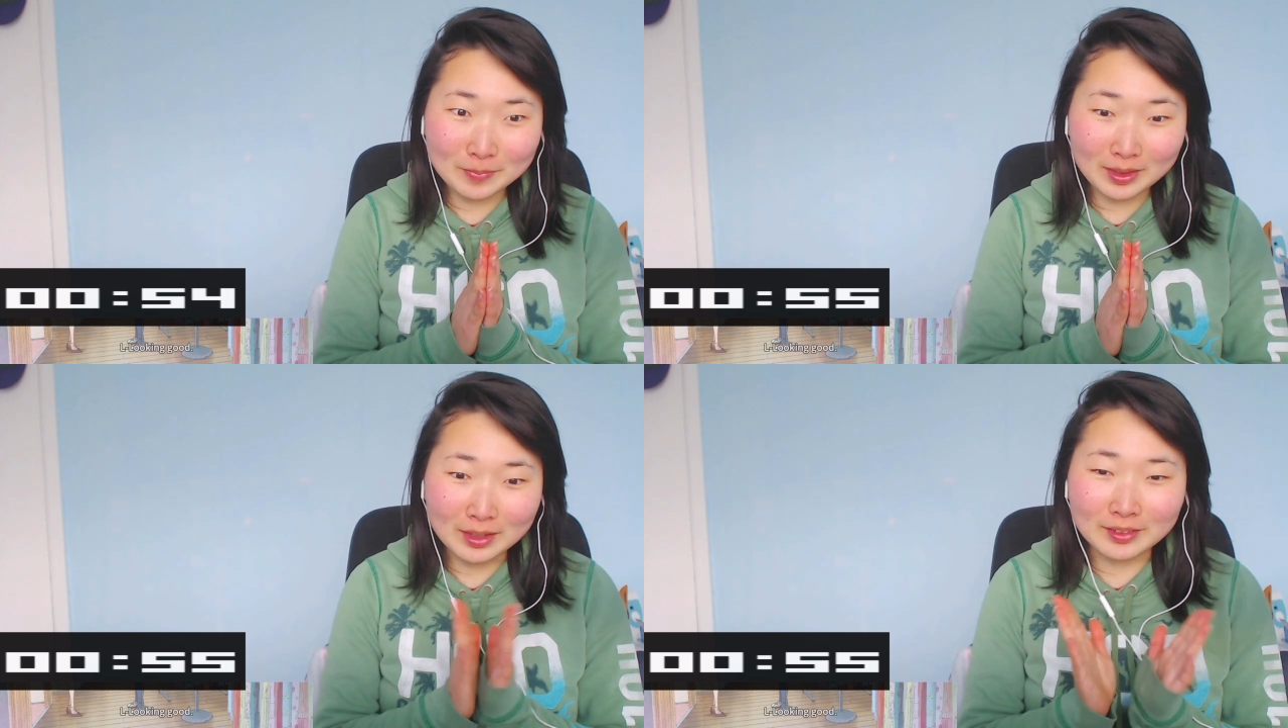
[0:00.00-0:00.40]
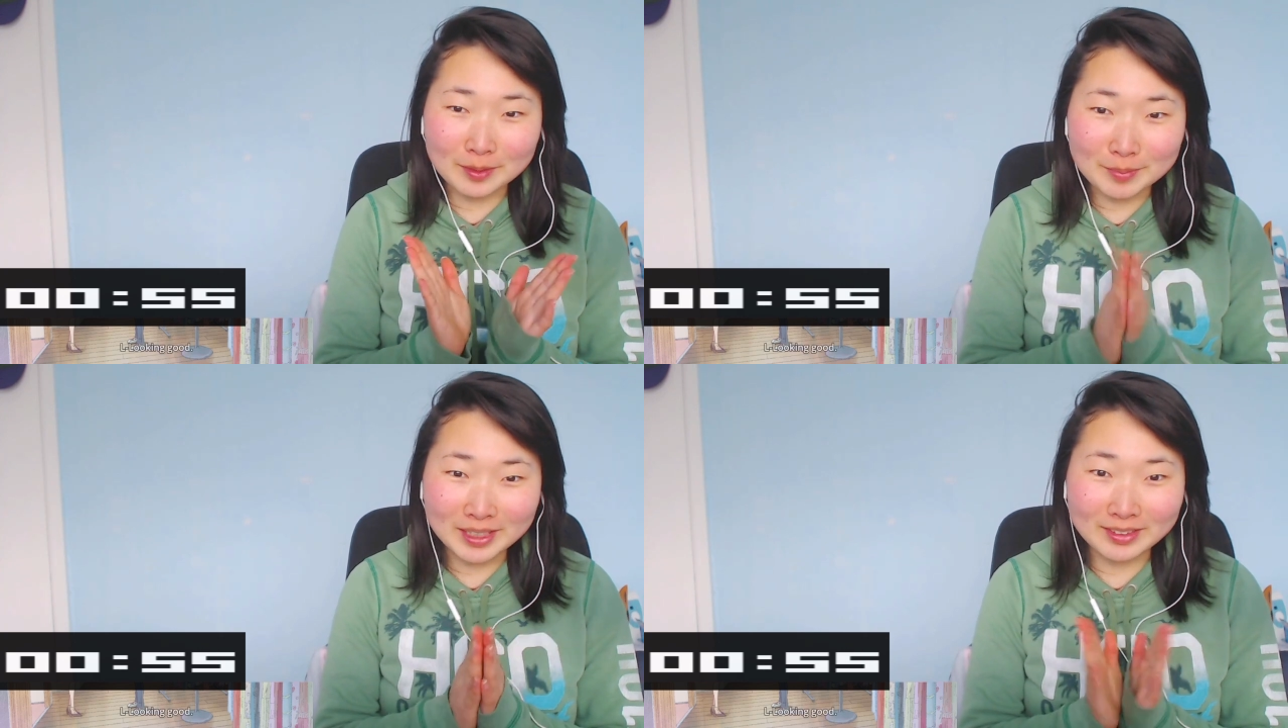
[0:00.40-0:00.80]
Because it
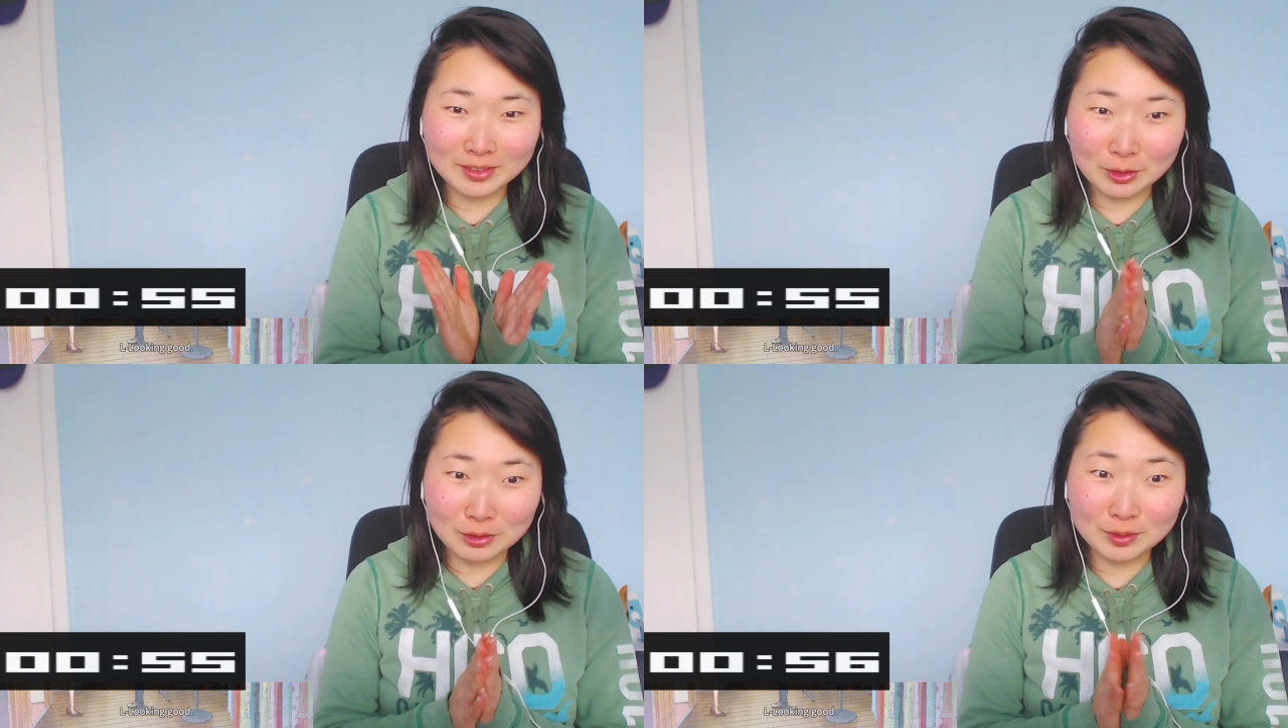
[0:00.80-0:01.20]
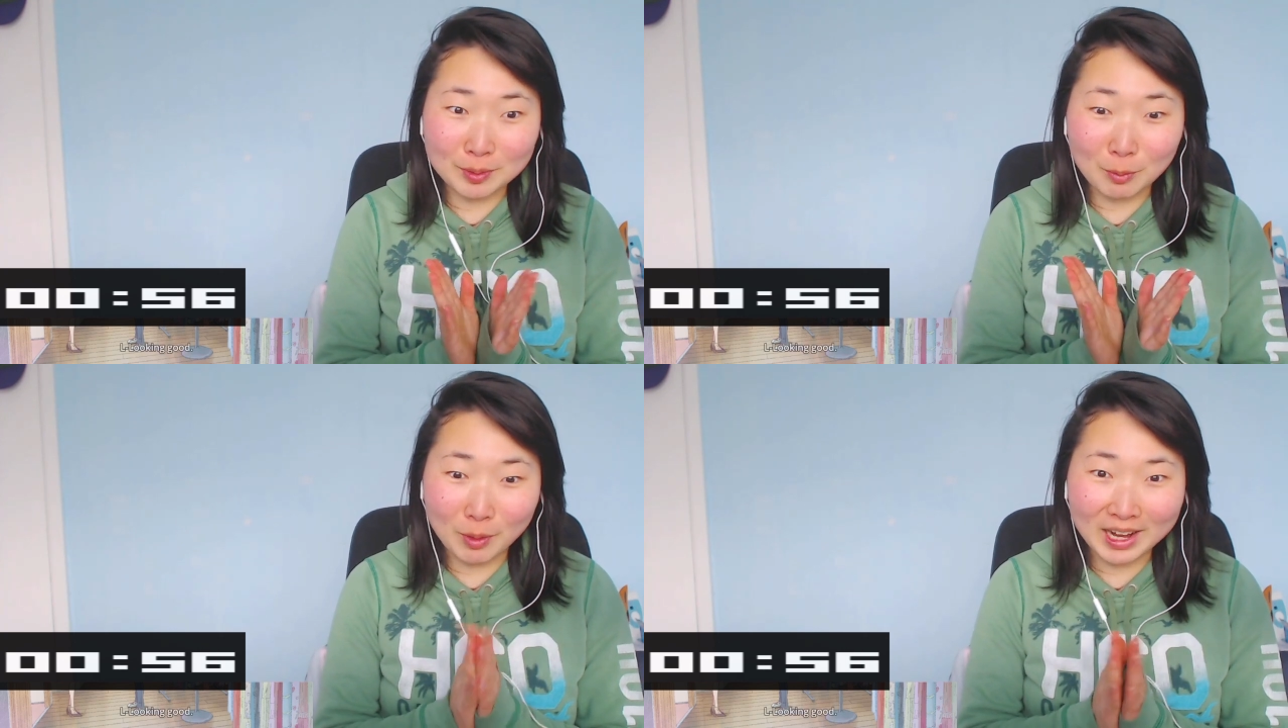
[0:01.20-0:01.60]
means it's going to be
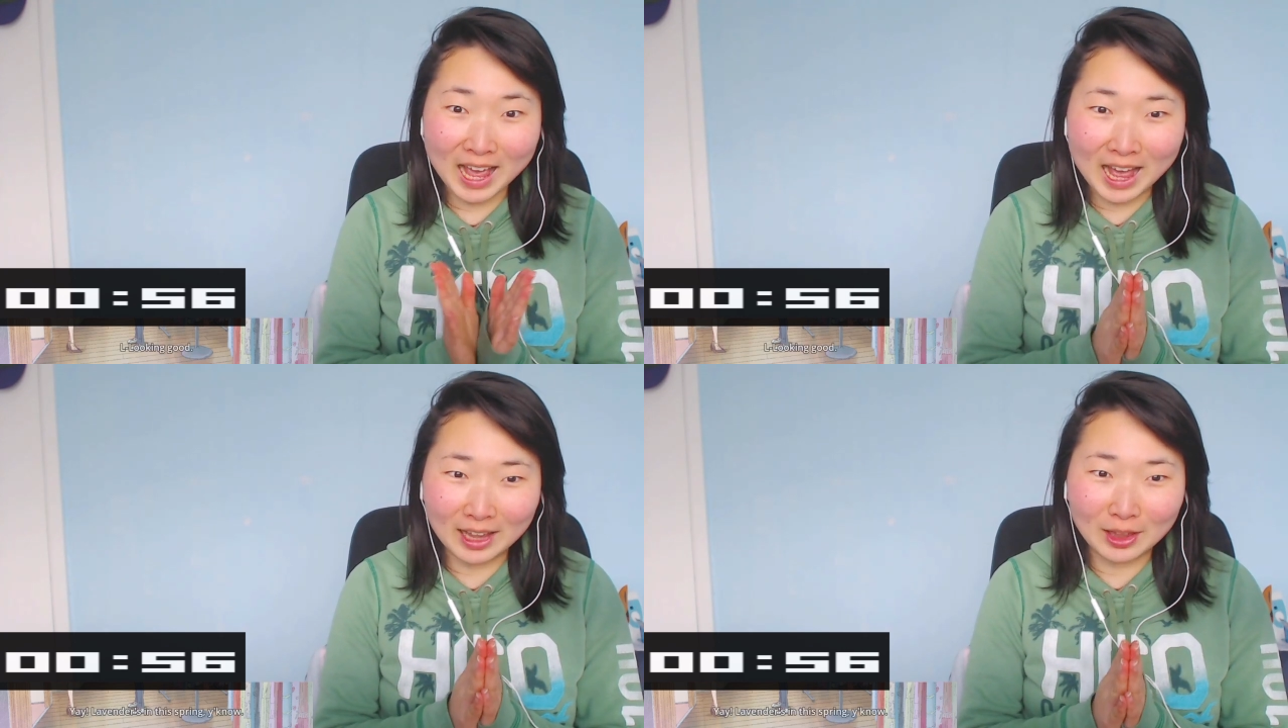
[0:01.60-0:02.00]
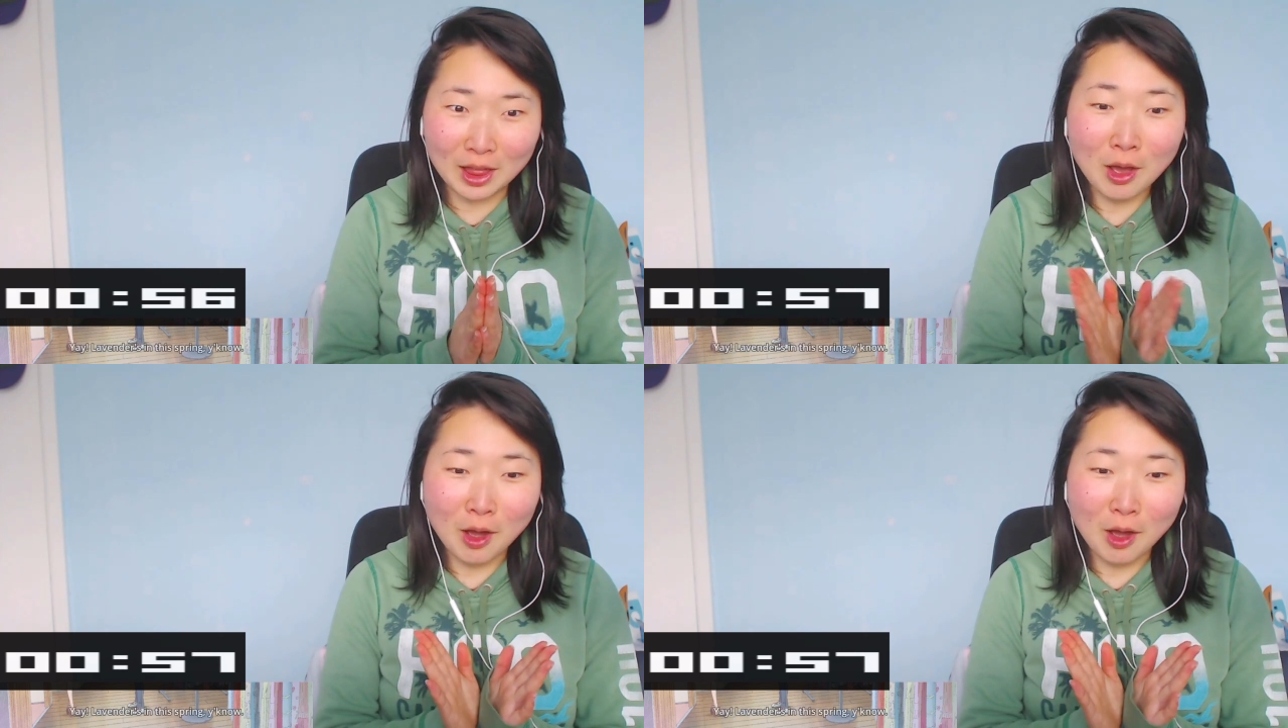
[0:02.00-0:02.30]
one hell